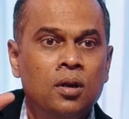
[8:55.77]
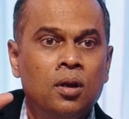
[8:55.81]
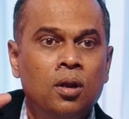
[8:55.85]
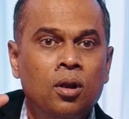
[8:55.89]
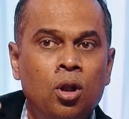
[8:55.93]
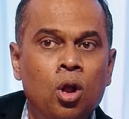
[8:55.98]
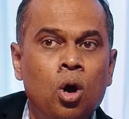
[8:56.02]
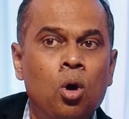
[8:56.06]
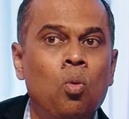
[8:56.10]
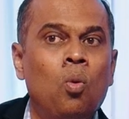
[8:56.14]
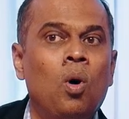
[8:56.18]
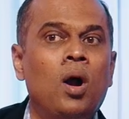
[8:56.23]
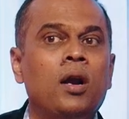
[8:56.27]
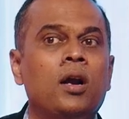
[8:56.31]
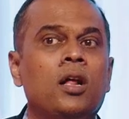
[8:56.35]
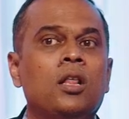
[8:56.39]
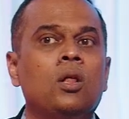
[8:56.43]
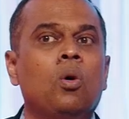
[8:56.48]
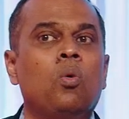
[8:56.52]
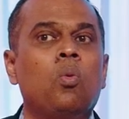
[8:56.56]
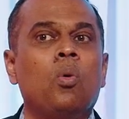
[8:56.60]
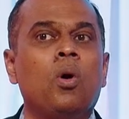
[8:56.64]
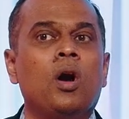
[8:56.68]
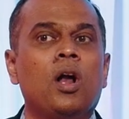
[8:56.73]
No wonder
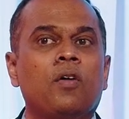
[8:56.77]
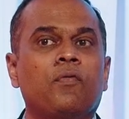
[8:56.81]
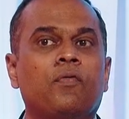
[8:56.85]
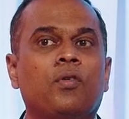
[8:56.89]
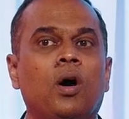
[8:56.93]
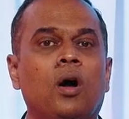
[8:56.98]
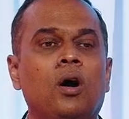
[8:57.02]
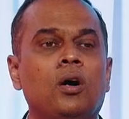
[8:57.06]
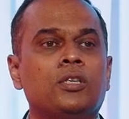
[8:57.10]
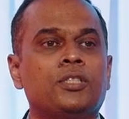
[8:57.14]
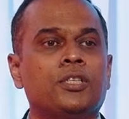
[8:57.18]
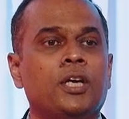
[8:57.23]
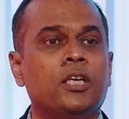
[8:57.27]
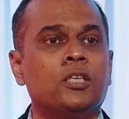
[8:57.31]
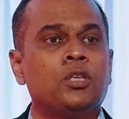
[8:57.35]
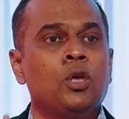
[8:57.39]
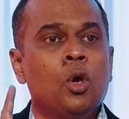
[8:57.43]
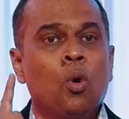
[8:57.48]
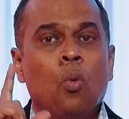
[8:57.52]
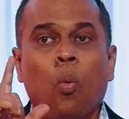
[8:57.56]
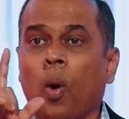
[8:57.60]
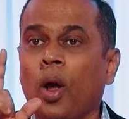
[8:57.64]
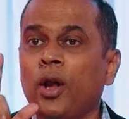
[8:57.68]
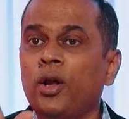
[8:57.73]
the word of God says,
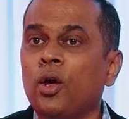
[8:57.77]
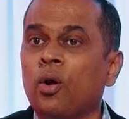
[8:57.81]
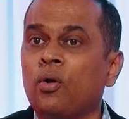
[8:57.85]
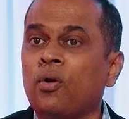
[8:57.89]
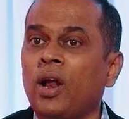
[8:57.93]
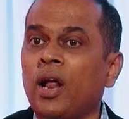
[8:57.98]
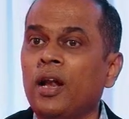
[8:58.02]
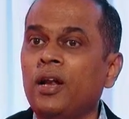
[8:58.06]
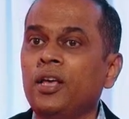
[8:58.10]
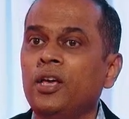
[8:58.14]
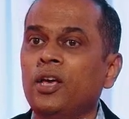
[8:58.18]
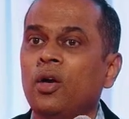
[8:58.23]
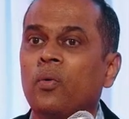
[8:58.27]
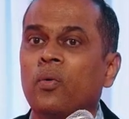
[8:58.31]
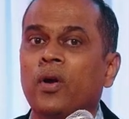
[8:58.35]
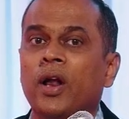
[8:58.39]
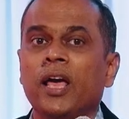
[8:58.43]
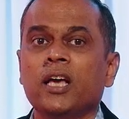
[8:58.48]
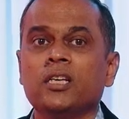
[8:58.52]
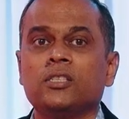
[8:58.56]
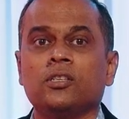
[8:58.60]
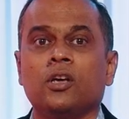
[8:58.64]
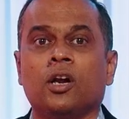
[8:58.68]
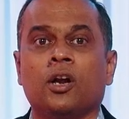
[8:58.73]
when you're running your
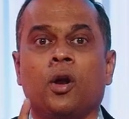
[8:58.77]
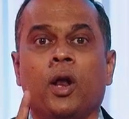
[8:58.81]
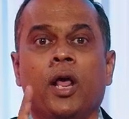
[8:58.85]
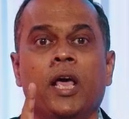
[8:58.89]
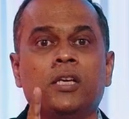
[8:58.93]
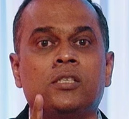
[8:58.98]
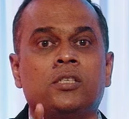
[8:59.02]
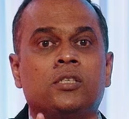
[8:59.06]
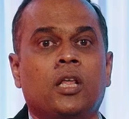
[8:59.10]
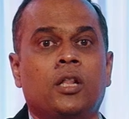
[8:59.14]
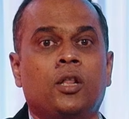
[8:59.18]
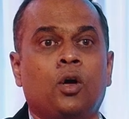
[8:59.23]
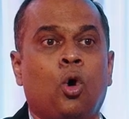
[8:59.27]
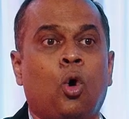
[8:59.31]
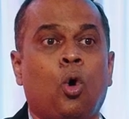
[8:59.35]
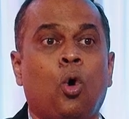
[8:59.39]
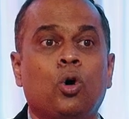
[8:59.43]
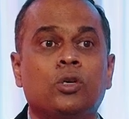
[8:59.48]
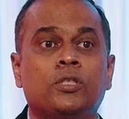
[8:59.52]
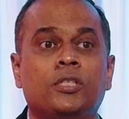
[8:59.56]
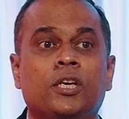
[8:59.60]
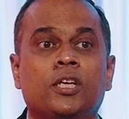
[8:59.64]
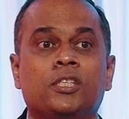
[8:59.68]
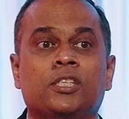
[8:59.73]
race, the race, the
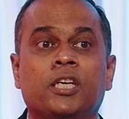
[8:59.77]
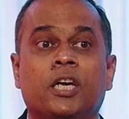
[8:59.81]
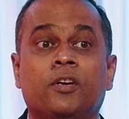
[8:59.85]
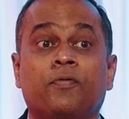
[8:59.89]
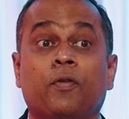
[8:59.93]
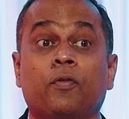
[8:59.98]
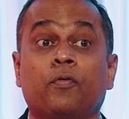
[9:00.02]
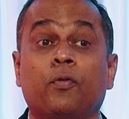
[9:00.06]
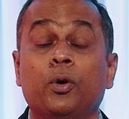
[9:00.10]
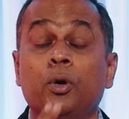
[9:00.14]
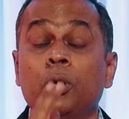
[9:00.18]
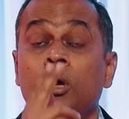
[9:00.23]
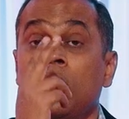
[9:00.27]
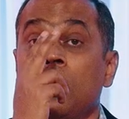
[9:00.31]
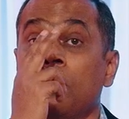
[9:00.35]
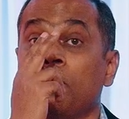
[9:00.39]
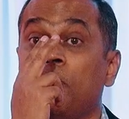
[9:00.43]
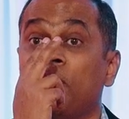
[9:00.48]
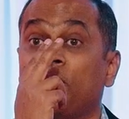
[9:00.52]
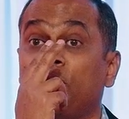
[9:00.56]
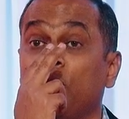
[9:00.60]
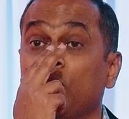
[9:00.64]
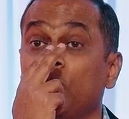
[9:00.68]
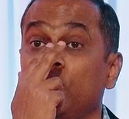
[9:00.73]
course that is set
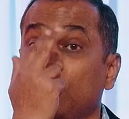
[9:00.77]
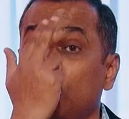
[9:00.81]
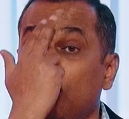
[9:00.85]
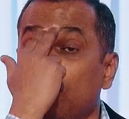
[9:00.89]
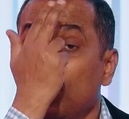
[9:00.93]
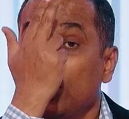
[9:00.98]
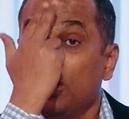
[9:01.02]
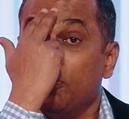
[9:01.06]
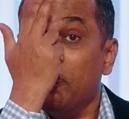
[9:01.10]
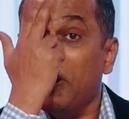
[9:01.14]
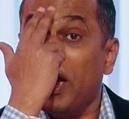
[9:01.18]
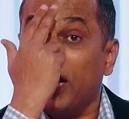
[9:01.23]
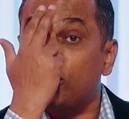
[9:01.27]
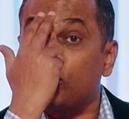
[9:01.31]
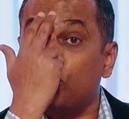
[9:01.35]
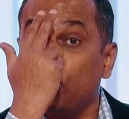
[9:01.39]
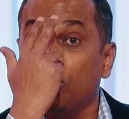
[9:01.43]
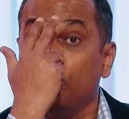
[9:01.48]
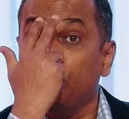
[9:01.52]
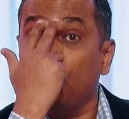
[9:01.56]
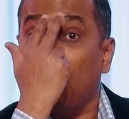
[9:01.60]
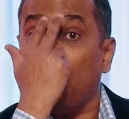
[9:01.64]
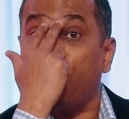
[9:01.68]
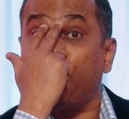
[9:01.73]
before you, make
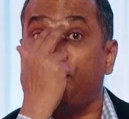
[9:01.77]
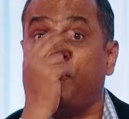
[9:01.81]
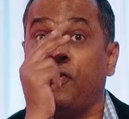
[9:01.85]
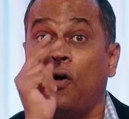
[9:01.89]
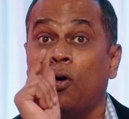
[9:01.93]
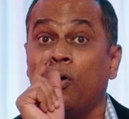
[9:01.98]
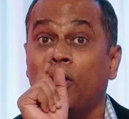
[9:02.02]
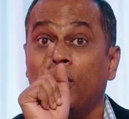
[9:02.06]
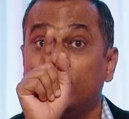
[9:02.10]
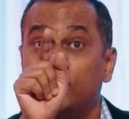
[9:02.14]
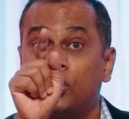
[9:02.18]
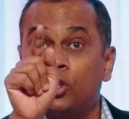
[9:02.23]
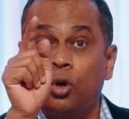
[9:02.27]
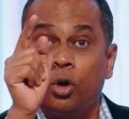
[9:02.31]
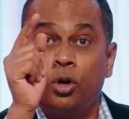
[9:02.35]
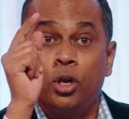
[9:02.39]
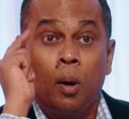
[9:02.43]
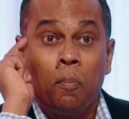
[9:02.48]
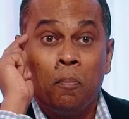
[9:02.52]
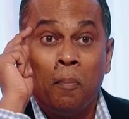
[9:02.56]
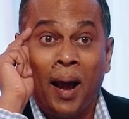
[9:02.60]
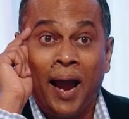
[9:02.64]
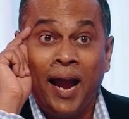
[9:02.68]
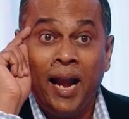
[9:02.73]
sure your focus is on
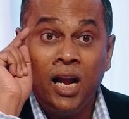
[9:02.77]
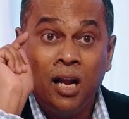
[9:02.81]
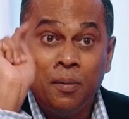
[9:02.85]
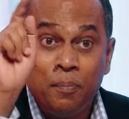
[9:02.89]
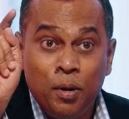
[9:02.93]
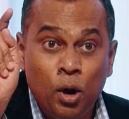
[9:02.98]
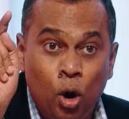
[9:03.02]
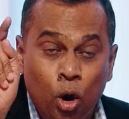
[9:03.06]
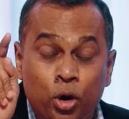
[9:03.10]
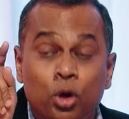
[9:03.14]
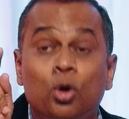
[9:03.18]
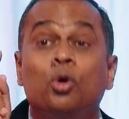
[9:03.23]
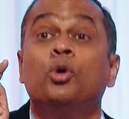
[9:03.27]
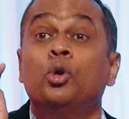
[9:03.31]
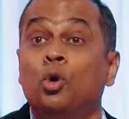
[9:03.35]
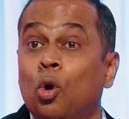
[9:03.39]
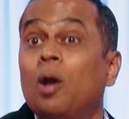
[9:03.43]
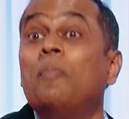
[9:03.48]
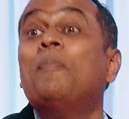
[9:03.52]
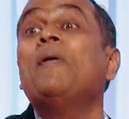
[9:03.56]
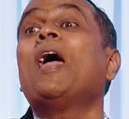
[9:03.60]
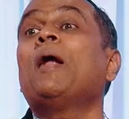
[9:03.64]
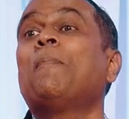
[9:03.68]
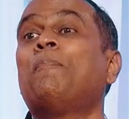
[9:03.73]
your mind be on you. You
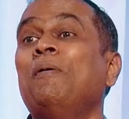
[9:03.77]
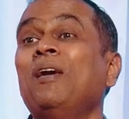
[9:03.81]
will be at